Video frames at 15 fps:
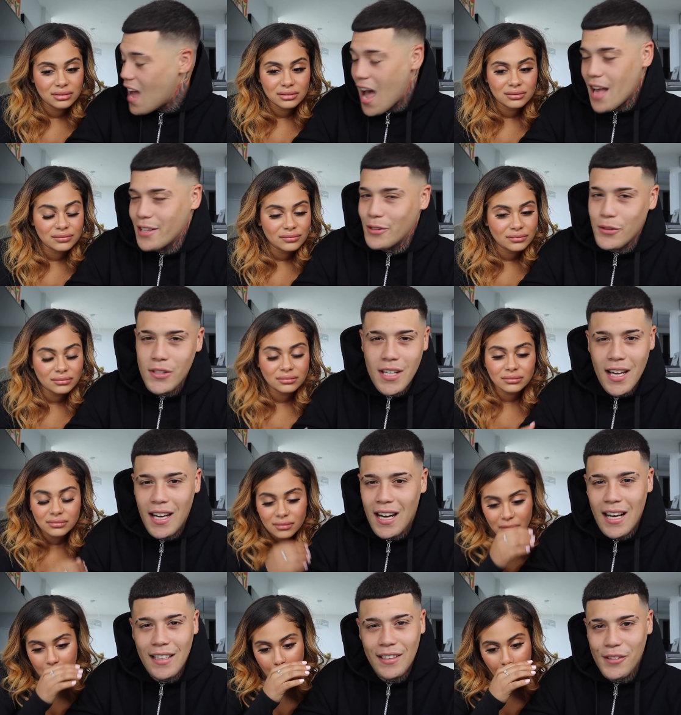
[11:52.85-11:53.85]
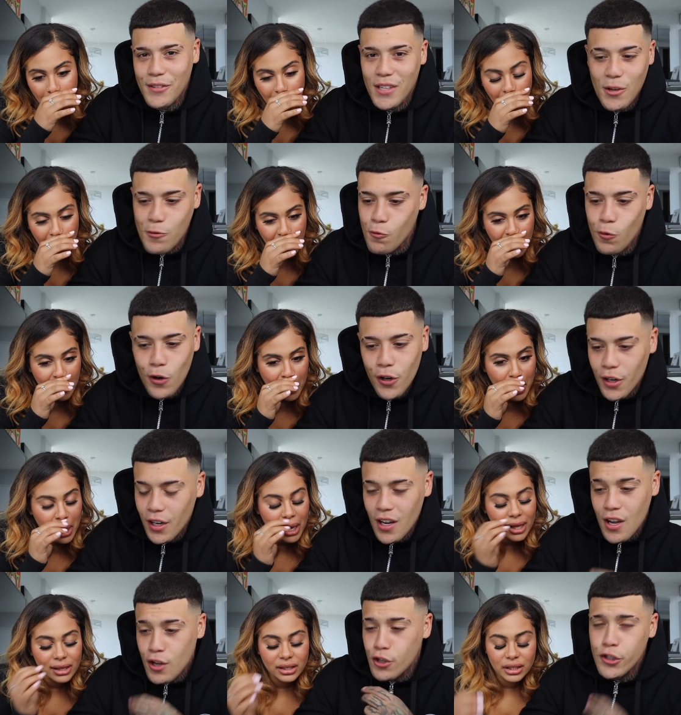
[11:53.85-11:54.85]
Speaker 1: as soon as I got there, like
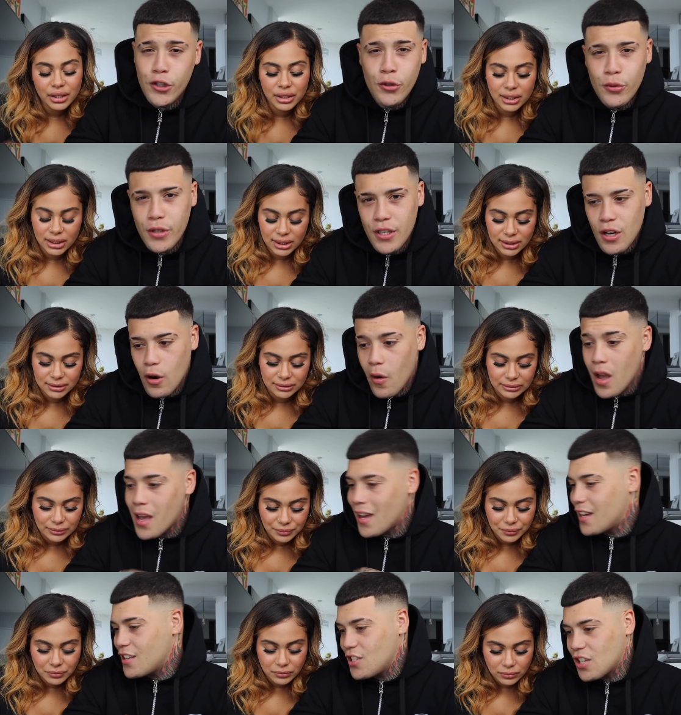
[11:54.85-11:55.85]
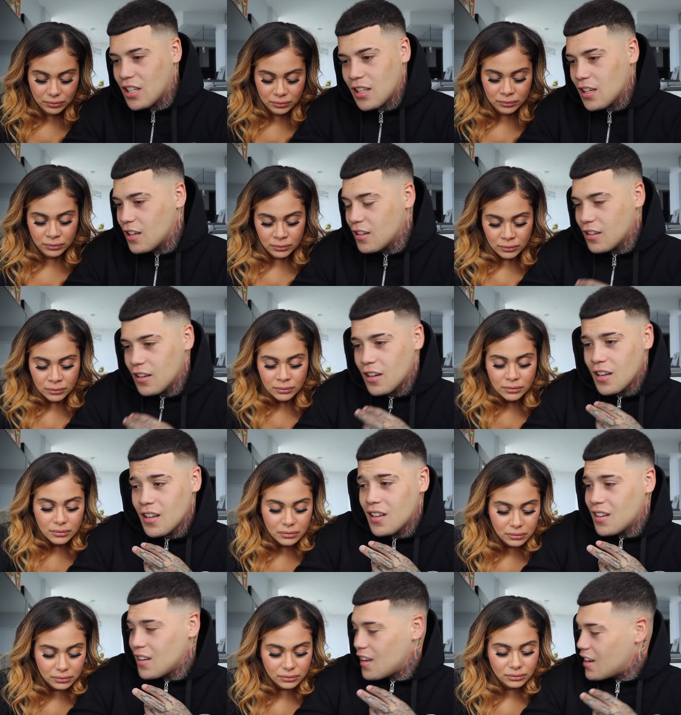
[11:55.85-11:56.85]
work, Literally. studio, Angelica,
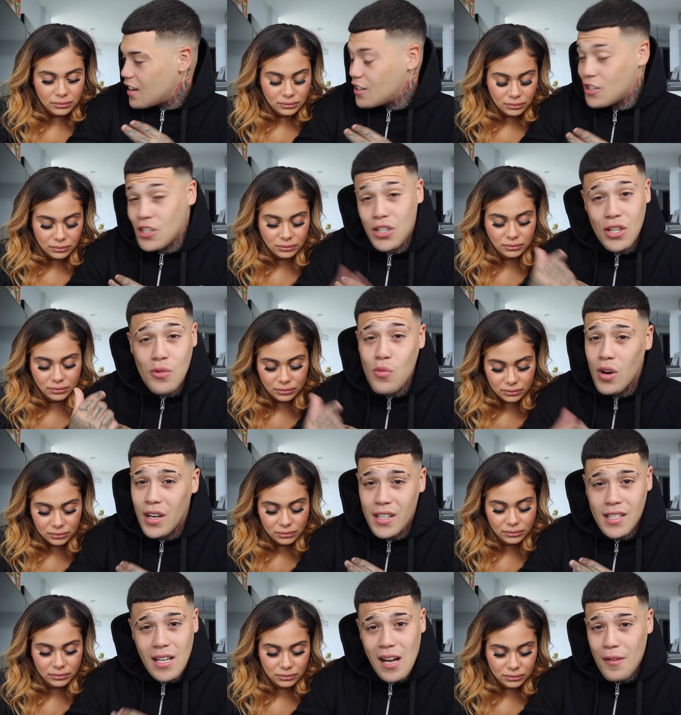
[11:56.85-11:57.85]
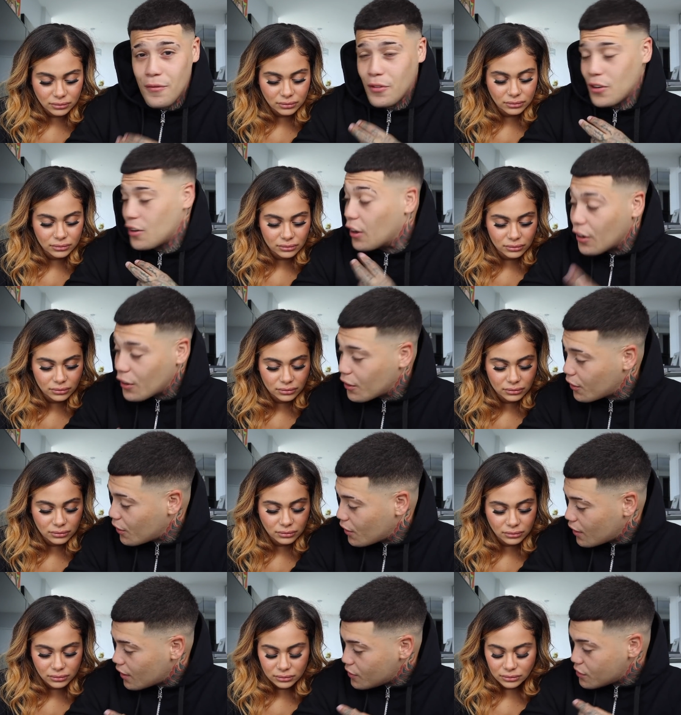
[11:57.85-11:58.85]
and then she wanted time for
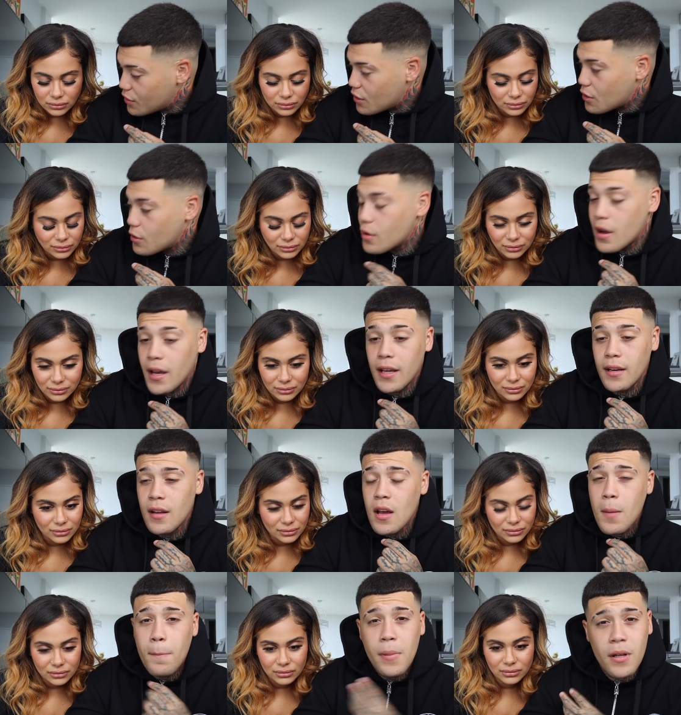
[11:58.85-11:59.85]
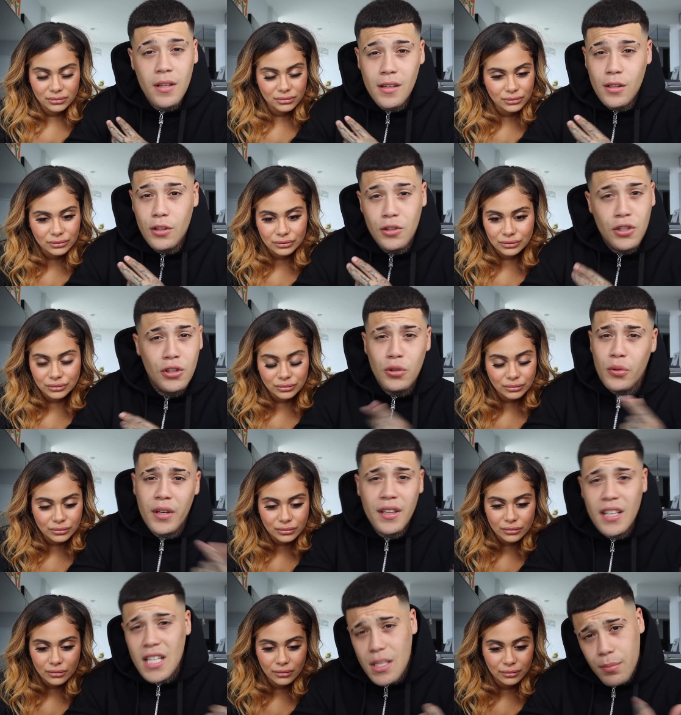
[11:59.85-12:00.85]
her. You know, and but you're
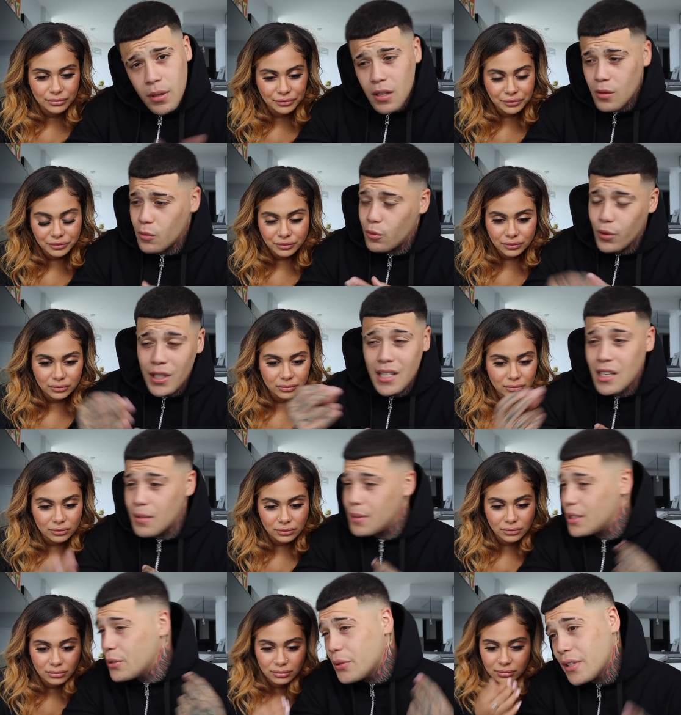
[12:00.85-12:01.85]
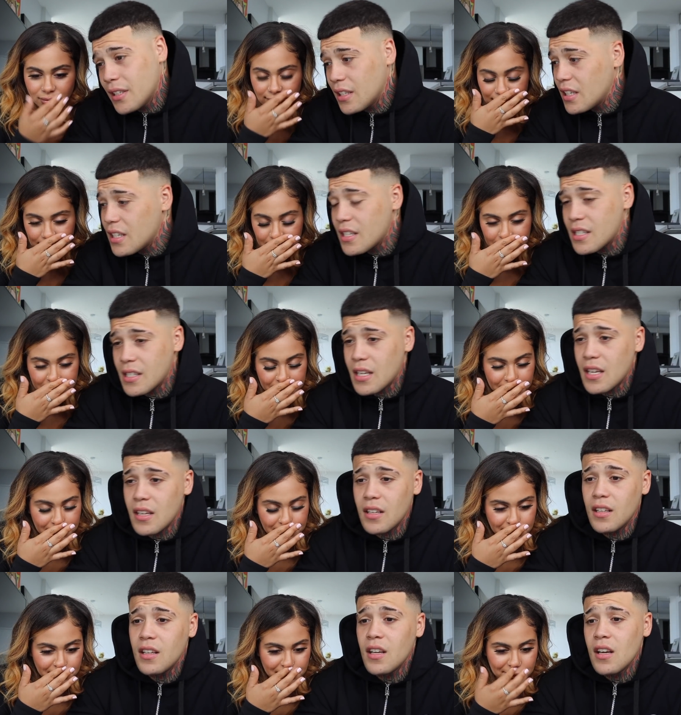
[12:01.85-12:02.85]
doing this, but we need to be doing this,
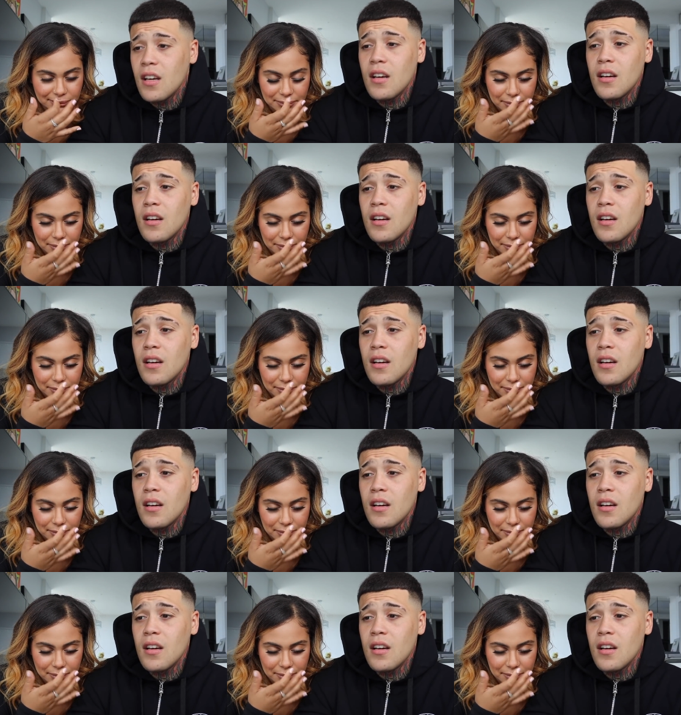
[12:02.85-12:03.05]
and